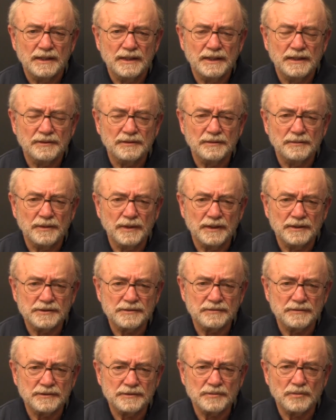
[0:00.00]
and the
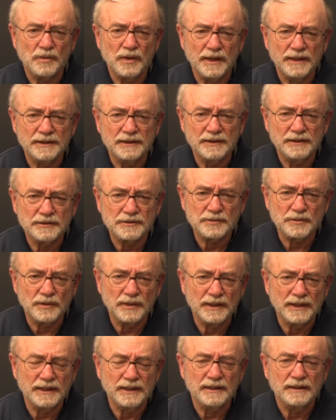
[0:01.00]
Bosphorus winding its
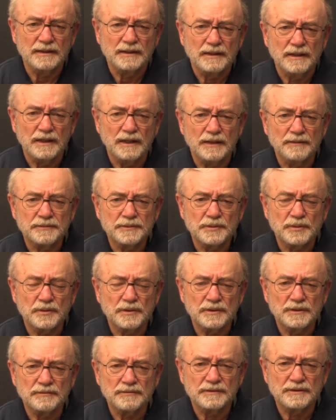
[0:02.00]
way up
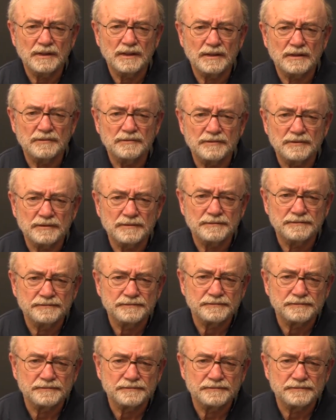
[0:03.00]
toward the photographer.